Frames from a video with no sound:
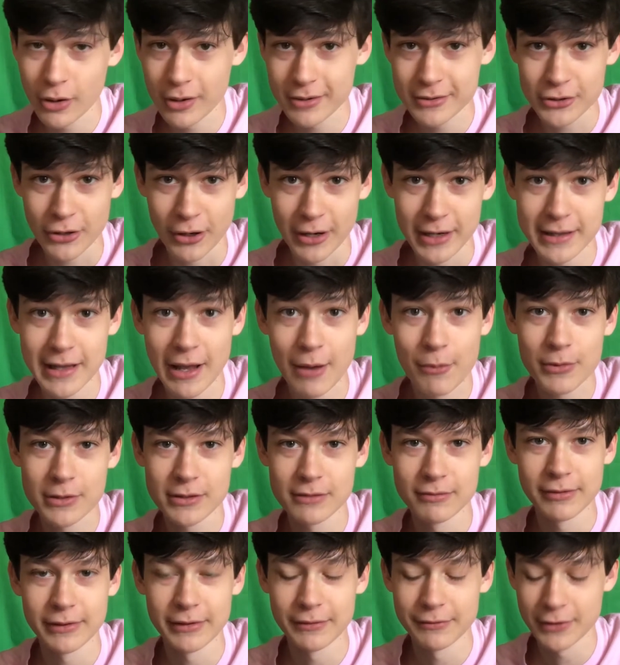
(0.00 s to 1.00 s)
sorry, that
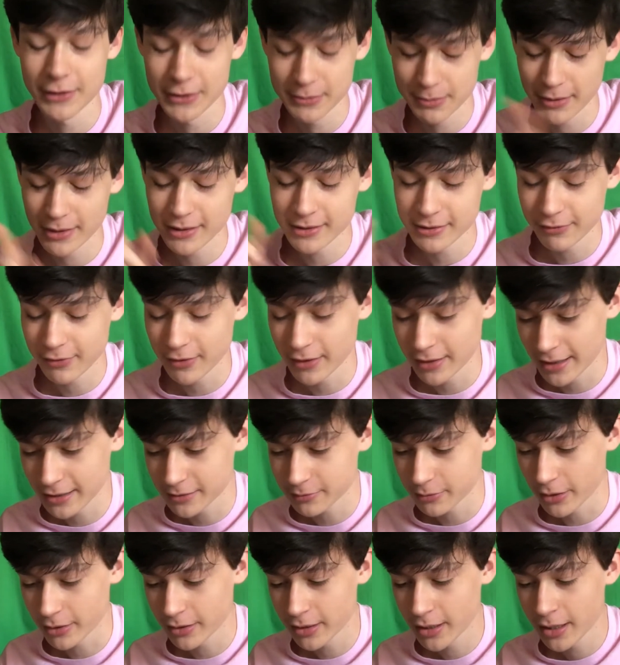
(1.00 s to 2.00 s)
wasn't for the first part, this is for the next one.